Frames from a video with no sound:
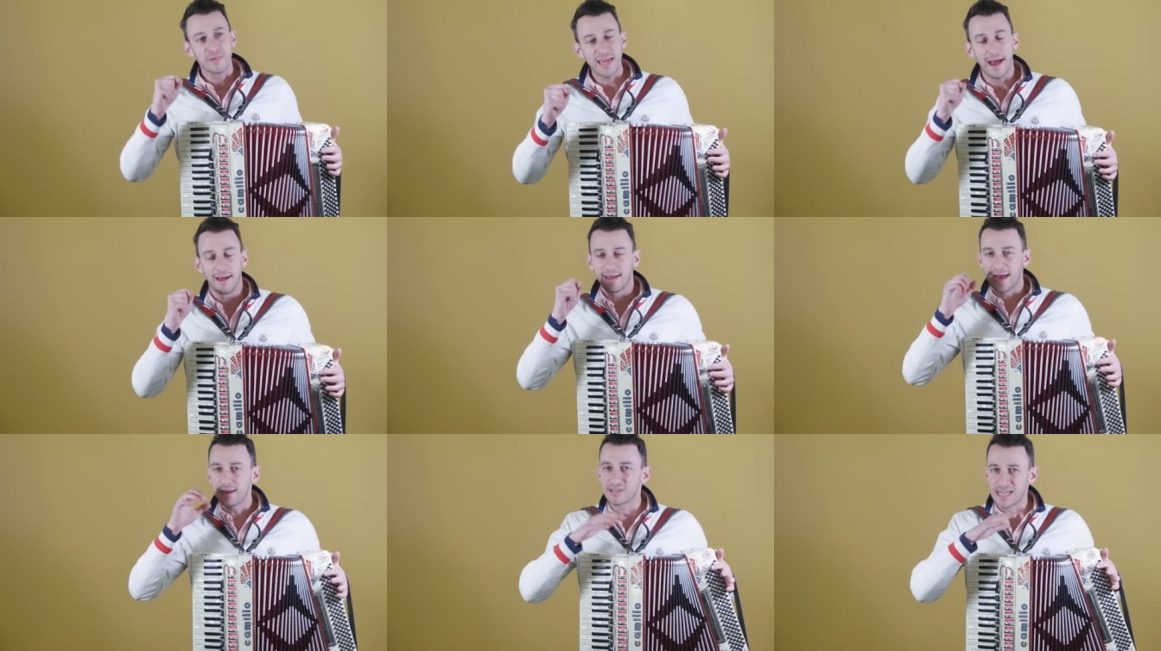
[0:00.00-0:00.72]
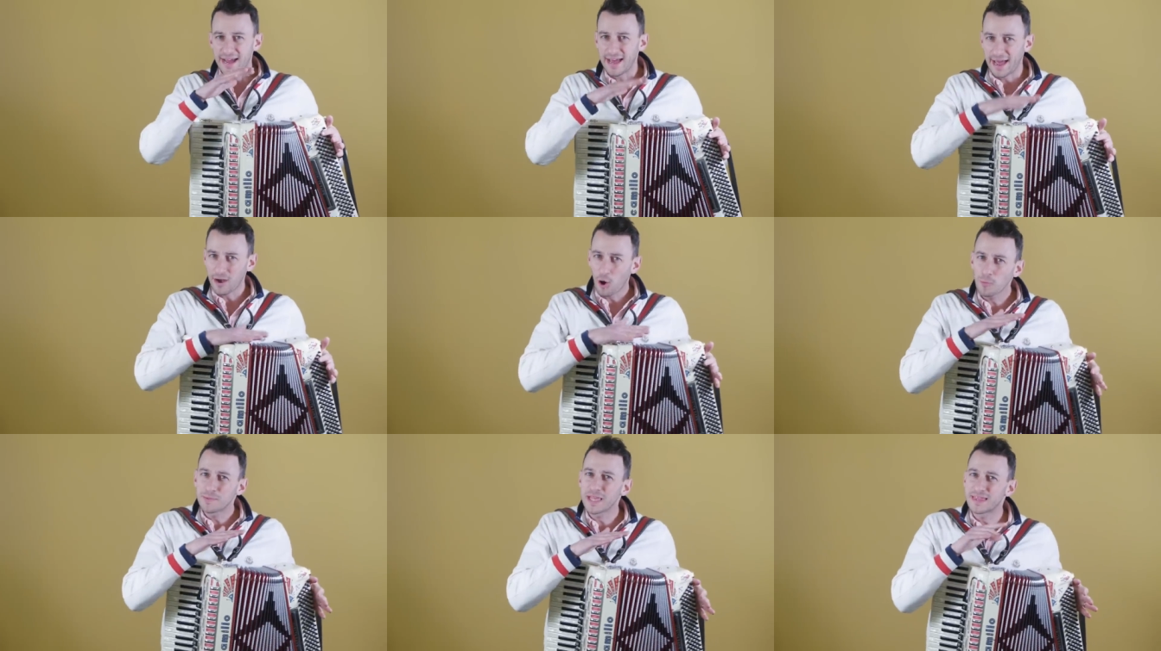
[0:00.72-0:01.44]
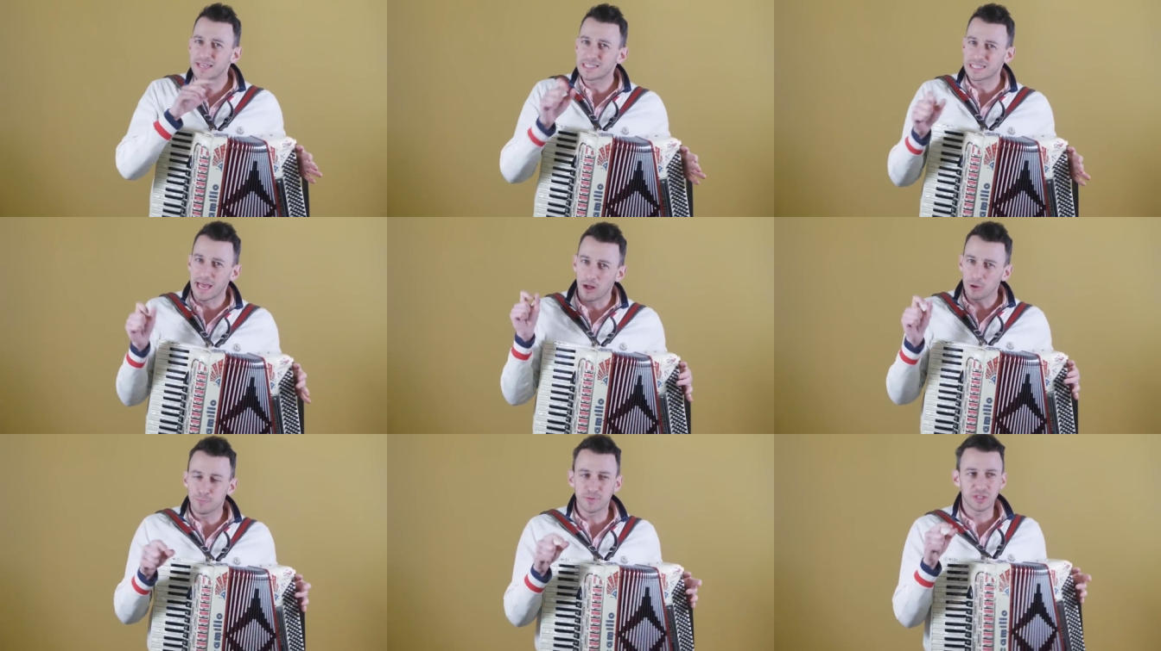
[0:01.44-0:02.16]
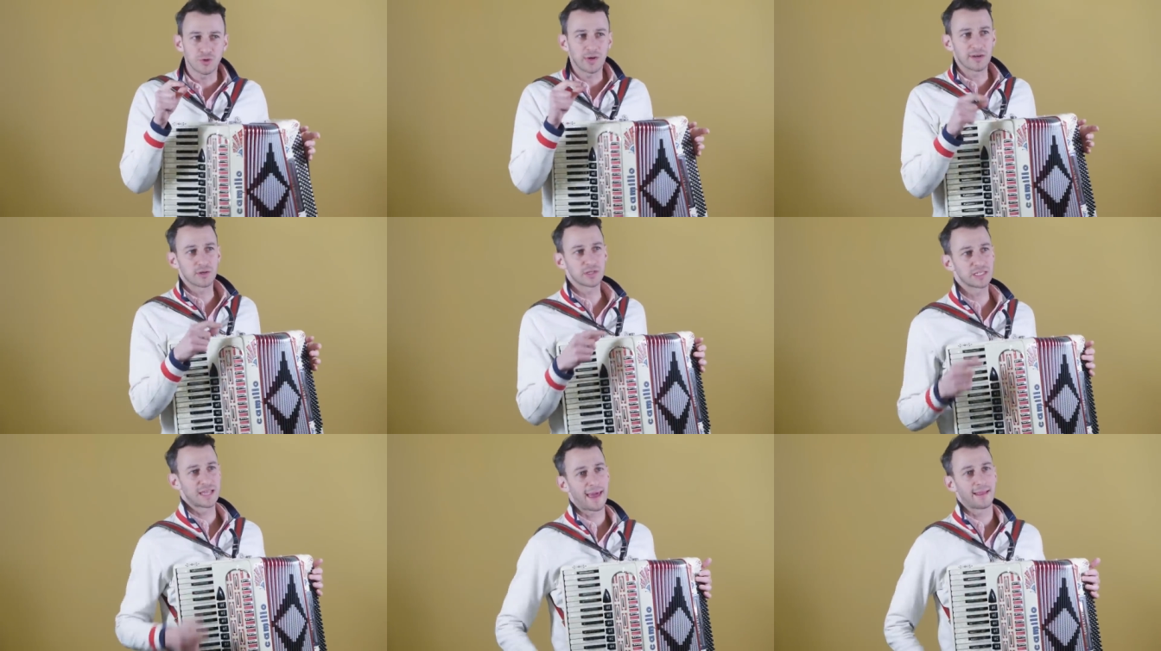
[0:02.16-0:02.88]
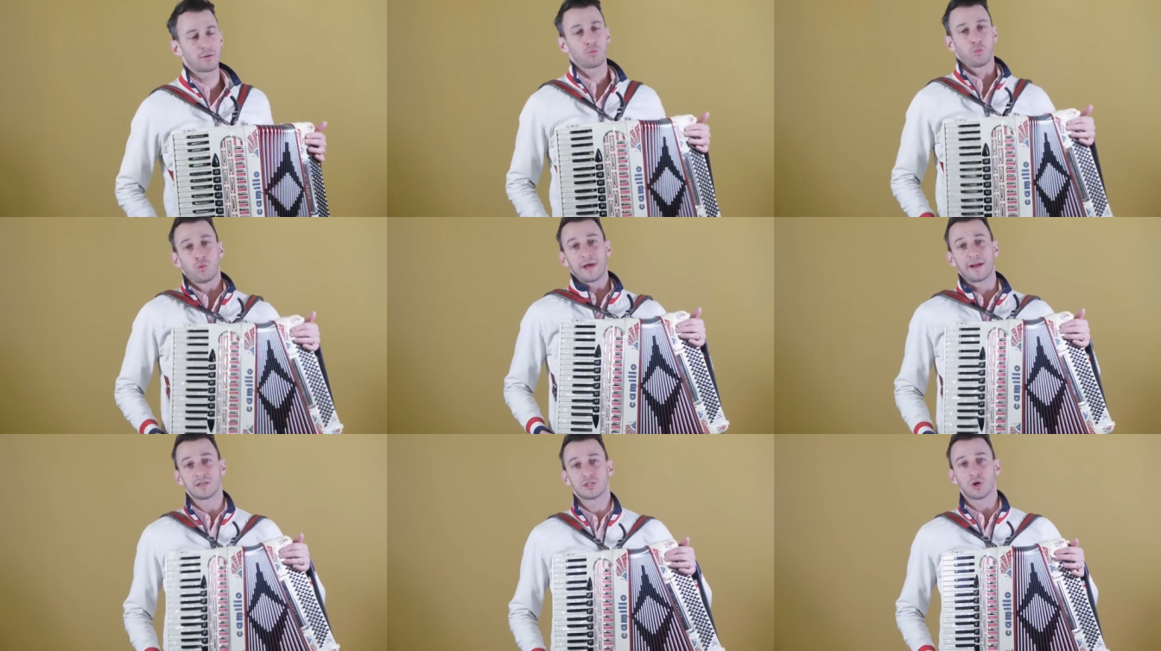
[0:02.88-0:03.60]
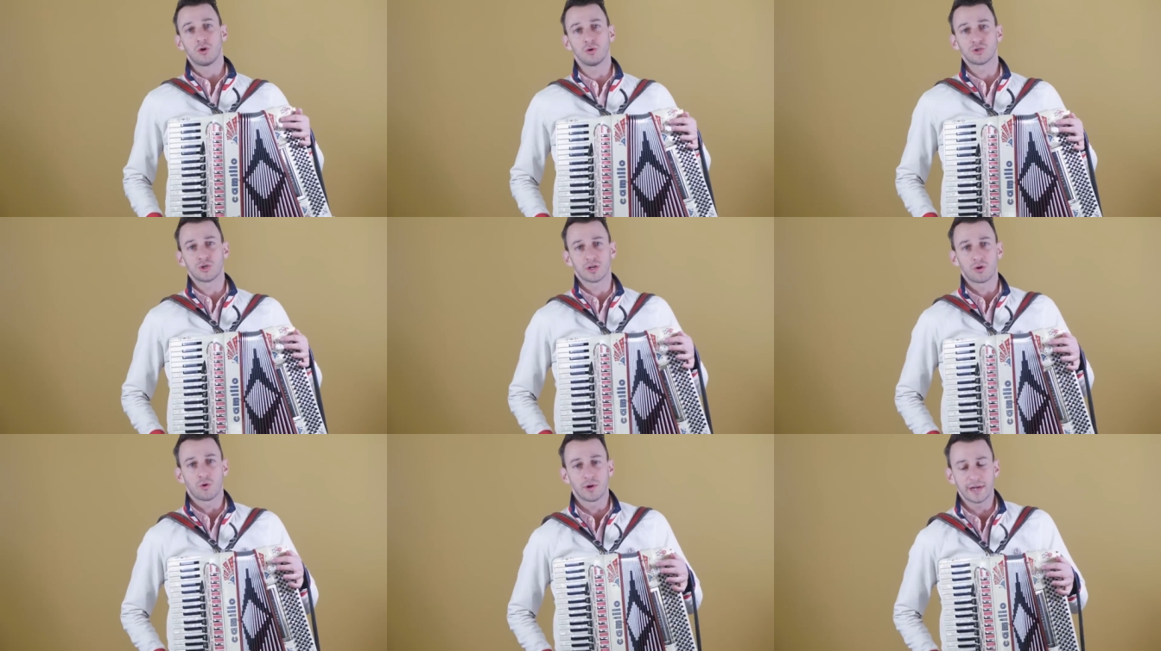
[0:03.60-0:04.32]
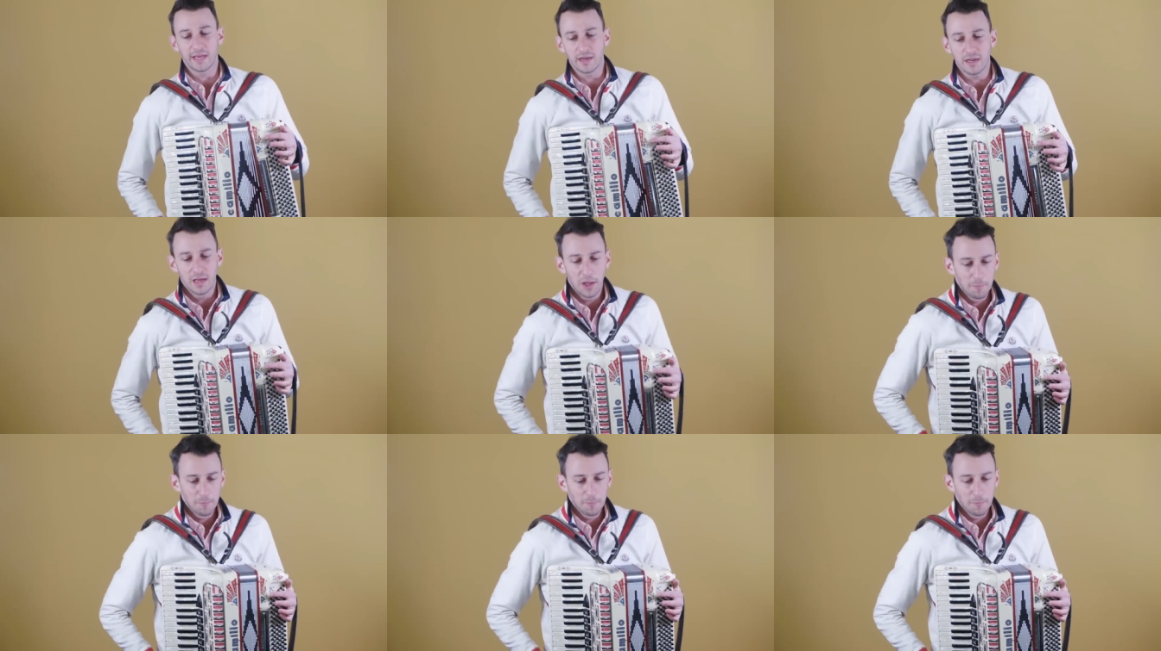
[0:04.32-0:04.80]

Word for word: Yeah, anyways, I hope that this helps you understand where to hold your accordion.